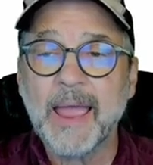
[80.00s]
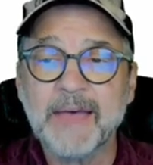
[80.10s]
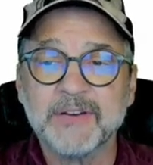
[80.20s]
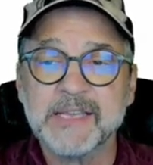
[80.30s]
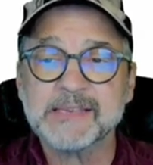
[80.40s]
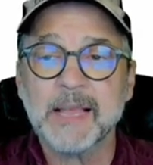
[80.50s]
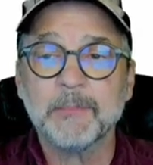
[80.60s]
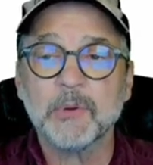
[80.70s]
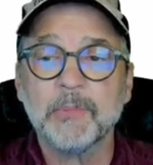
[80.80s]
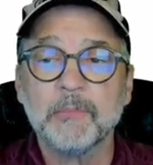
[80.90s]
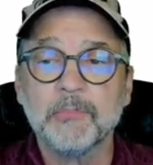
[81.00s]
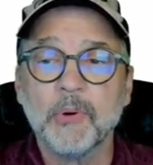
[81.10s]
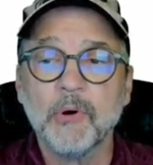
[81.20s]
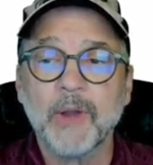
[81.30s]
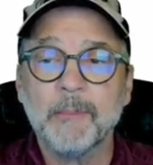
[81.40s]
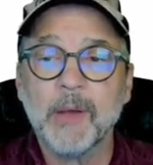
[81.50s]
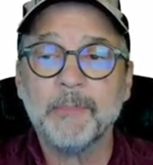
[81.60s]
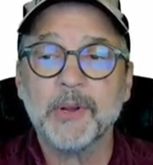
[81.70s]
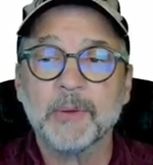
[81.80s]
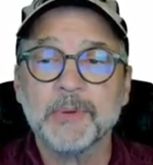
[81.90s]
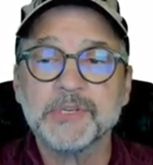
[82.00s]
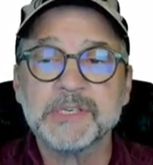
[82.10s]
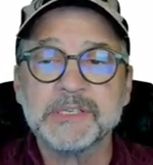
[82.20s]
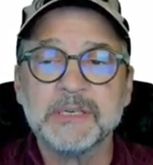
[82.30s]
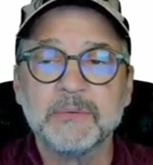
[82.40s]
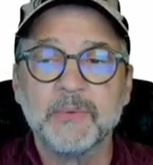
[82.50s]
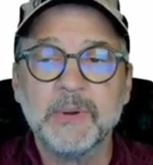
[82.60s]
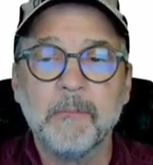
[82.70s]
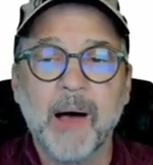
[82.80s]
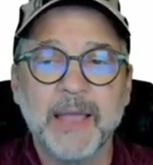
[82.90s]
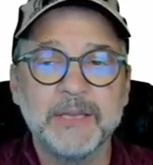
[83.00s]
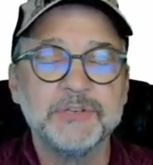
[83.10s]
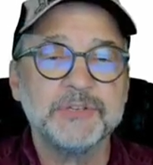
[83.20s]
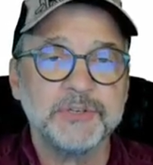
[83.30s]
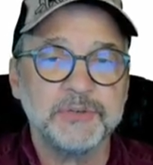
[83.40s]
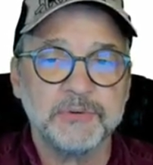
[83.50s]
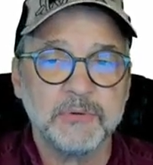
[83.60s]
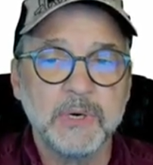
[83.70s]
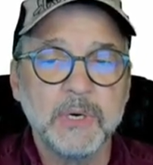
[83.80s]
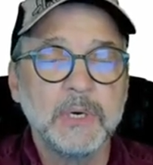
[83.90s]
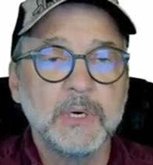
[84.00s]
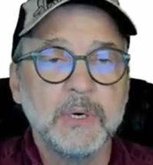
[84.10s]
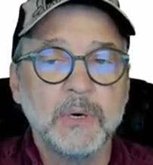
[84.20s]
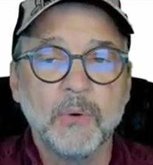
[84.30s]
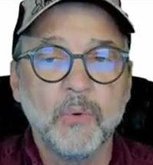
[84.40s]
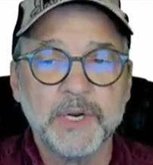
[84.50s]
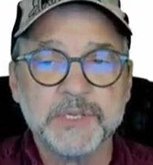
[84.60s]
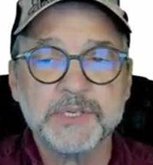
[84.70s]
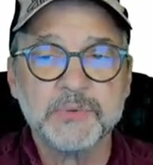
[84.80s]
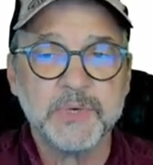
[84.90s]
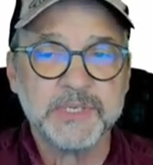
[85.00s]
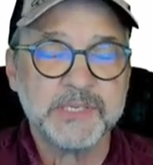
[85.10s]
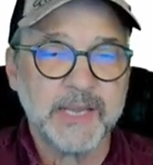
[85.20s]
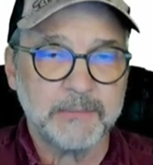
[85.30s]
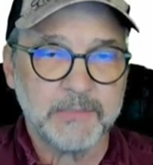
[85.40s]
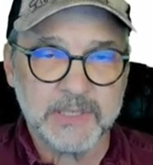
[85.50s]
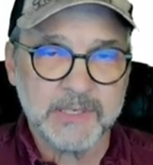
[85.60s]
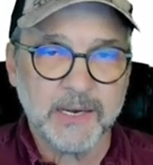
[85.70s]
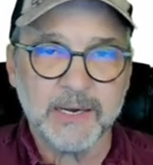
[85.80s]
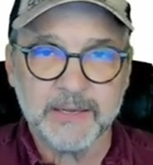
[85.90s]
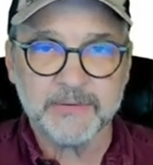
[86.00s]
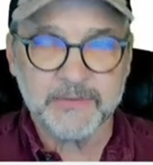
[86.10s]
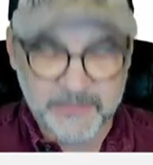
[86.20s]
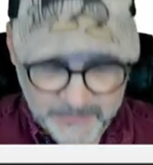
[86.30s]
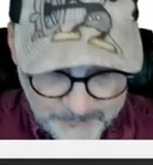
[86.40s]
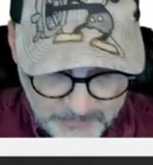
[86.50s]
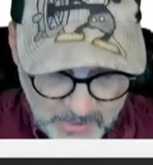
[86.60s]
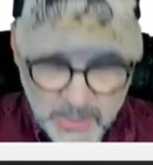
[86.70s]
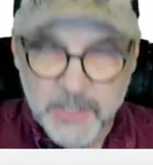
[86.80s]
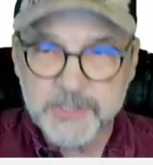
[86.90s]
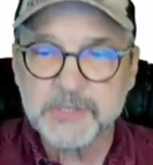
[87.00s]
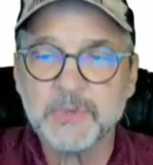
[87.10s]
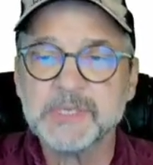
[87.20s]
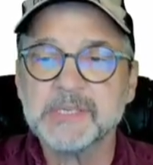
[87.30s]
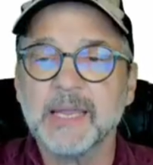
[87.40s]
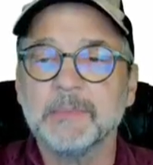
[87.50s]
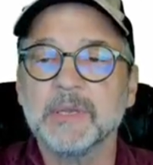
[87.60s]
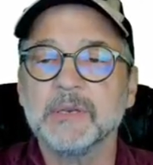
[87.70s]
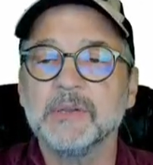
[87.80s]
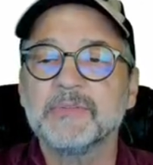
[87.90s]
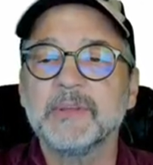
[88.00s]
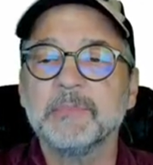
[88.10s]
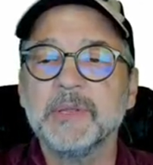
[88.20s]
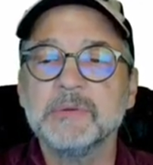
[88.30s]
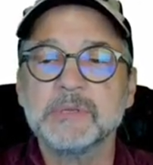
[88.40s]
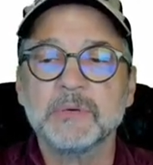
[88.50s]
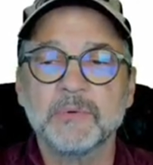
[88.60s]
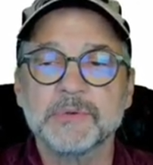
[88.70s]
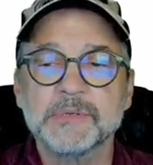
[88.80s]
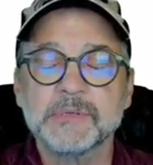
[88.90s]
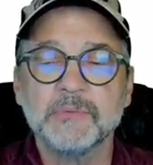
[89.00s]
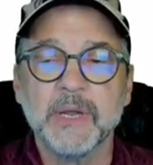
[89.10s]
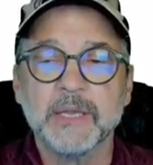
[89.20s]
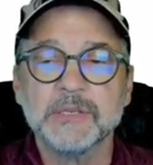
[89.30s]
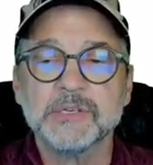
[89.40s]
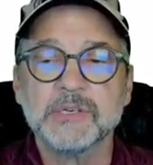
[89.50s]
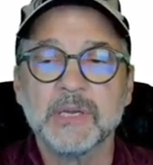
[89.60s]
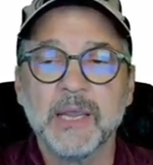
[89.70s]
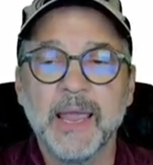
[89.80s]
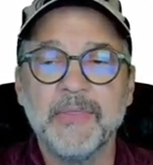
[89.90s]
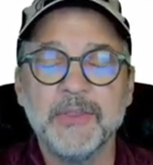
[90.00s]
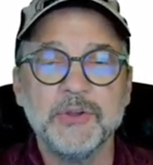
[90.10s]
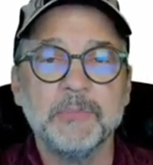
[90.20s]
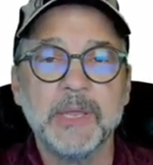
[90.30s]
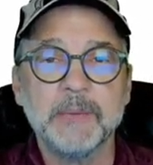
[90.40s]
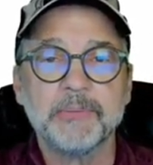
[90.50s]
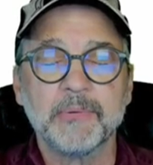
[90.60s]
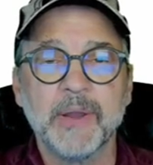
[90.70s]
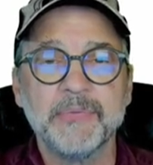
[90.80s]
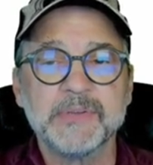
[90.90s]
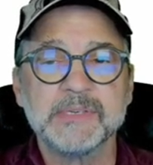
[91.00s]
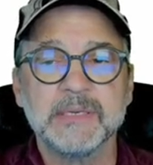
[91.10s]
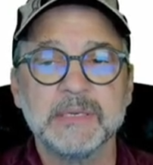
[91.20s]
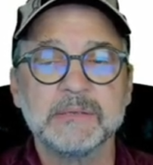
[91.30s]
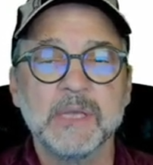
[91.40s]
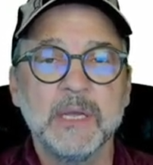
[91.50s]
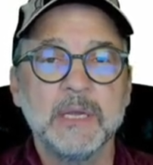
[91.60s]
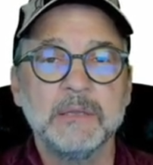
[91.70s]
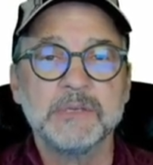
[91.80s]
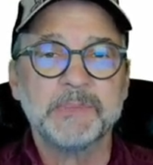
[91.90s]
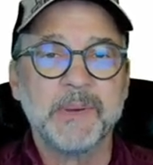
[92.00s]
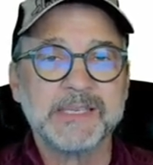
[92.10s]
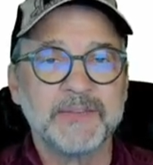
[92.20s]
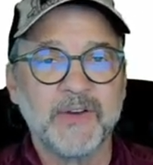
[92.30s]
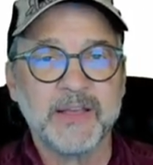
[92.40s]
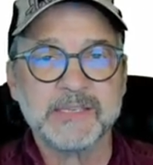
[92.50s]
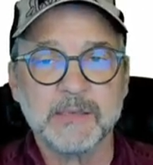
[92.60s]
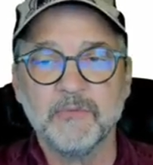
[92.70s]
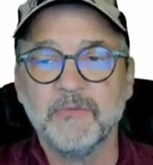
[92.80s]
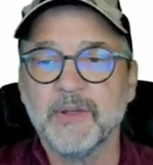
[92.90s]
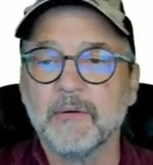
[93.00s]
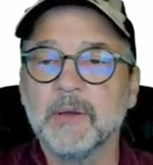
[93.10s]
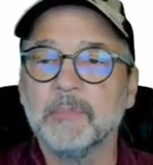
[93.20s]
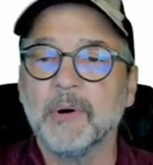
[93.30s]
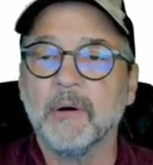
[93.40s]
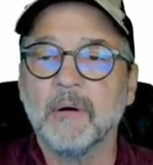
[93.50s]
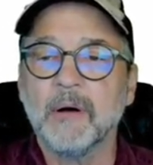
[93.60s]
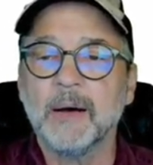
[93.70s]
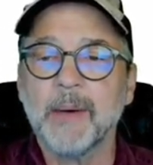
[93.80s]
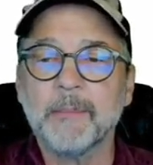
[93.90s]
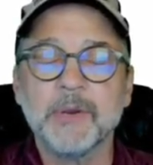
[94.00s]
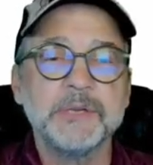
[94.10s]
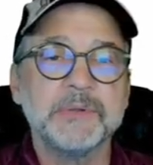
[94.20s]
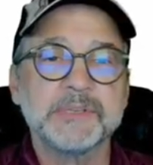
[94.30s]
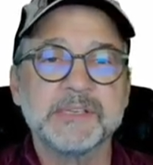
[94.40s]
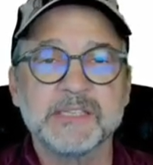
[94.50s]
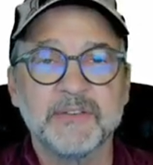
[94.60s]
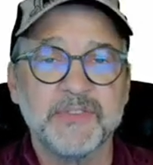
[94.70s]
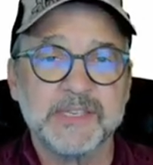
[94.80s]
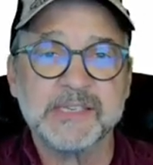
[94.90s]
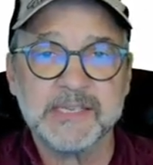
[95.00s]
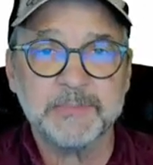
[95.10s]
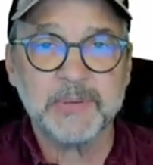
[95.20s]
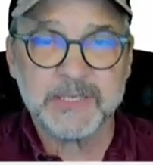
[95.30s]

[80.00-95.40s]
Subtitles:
have an assembler program up here, but just to remind you what a switch statement does. A switch statement, you simply use the word switch, and then you, in parentheses, you specify some variable. I'm going to do this as if it's C++